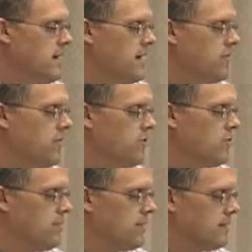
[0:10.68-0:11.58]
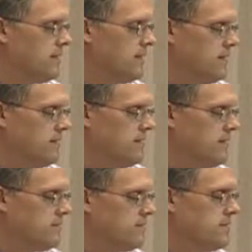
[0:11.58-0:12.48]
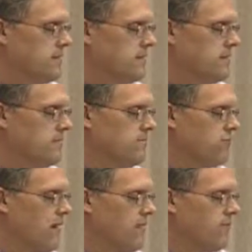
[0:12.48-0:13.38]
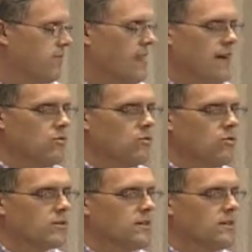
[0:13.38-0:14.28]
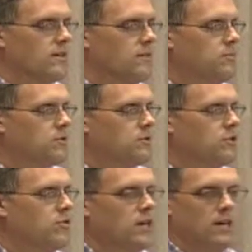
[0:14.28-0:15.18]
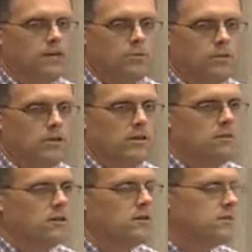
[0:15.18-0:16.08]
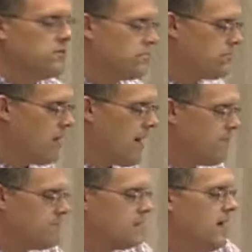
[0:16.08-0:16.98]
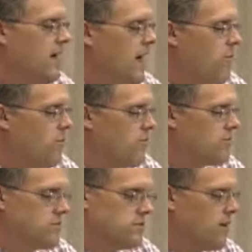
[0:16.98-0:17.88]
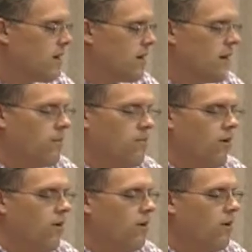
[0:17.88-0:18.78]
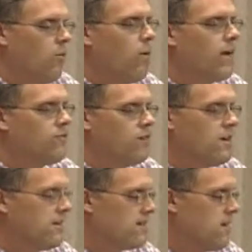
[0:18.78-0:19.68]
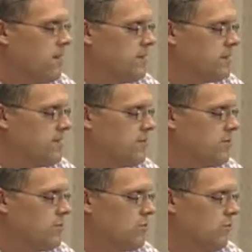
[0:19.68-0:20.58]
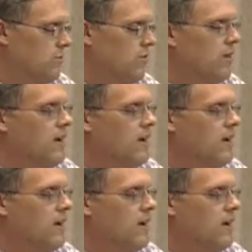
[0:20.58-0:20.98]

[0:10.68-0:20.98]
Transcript: interviewing Brian Flett, who worked at the Upper Columbia tribes, and we were talking on a wide variety of topics having to do with the river.